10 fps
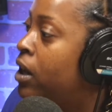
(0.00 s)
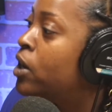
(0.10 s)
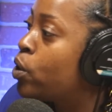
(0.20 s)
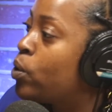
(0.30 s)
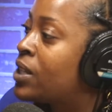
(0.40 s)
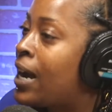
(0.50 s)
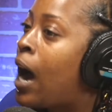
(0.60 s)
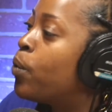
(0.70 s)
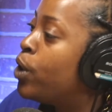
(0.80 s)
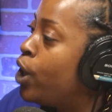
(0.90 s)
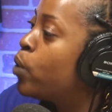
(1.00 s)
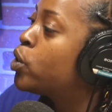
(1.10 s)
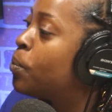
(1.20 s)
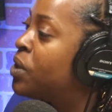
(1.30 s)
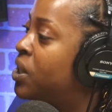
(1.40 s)
So it's like I would know
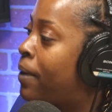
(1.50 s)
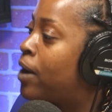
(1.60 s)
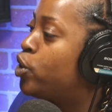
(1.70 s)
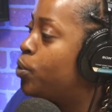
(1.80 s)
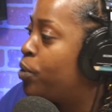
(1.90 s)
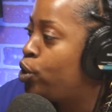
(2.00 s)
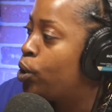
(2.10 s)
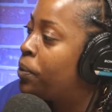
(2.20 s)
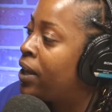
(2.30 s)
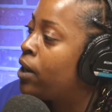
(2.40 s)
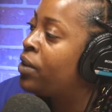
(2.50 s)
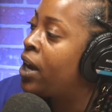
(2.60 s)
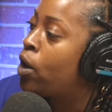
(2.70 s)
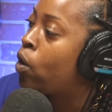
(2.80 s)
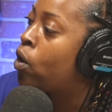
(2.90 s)
so much about you, but you would play on
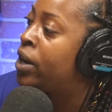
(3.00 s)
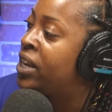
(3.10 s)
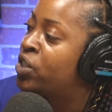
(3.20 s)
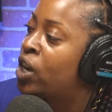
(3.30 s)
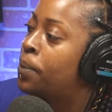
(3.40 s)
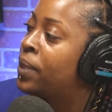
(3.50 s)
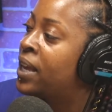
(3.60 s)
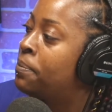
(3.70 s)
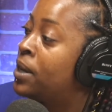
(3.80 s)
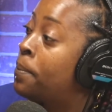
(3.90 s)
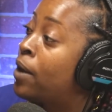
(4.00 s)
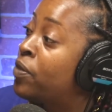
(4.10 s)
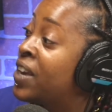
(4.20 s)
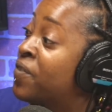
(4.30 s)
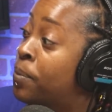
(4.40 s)
that card and try to play me about
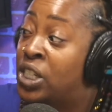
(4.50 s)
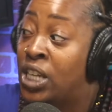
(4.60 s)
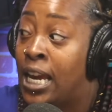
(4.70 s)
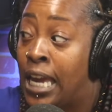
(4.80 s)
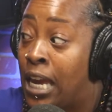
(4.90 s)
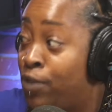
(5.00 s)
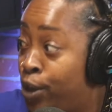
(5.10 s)
the information I gave